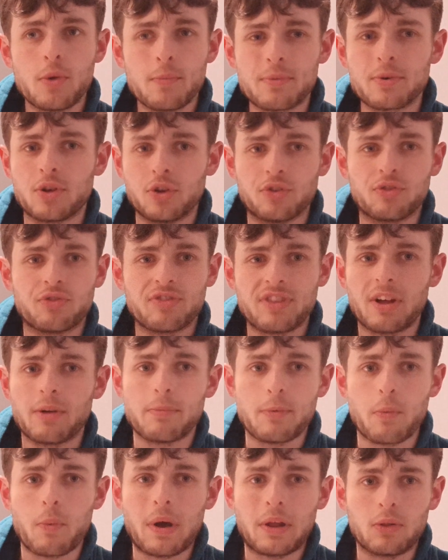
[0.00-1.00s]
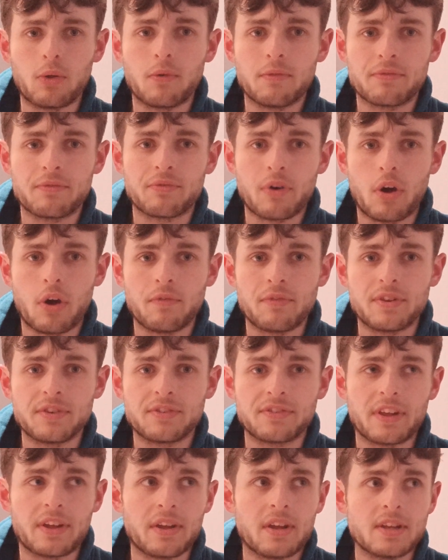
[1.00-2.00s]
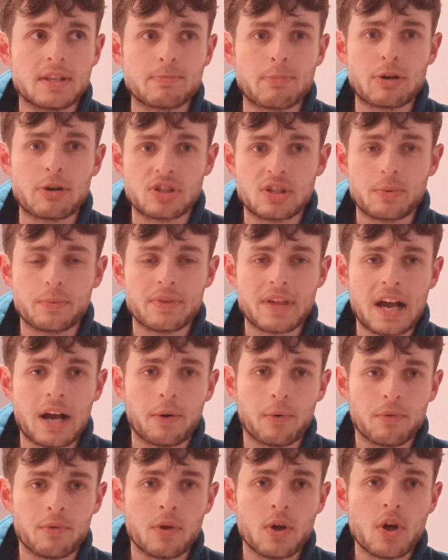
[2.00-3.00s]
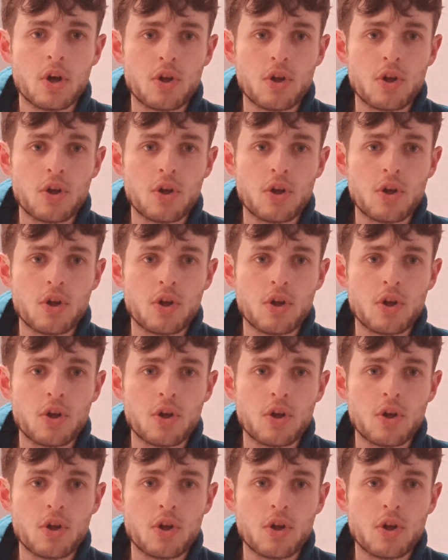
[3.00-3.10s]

because they'll be well up for it, obviously, especially with how